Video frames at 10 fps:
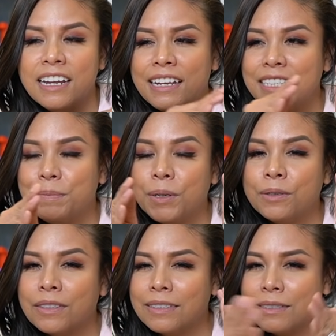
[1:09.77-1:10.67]
is
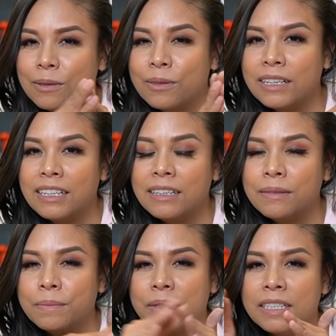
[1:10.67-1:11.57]
both soothing
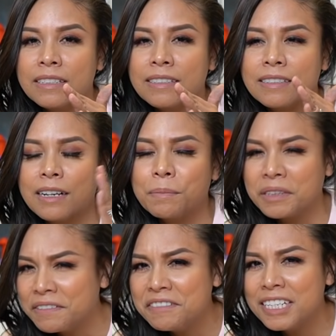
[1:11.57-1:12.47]
but
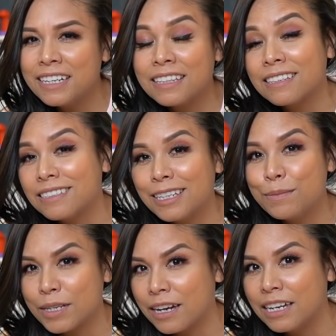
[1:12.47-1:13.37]
uplifting at the
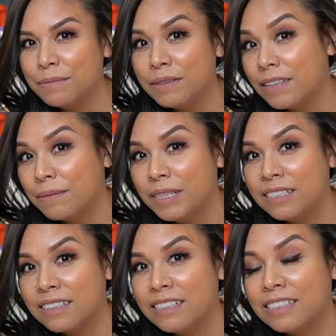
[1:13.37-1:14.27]
same time, if that makes
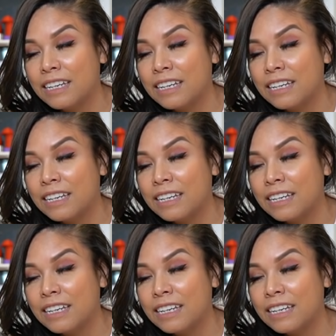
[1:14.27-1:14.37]
sense.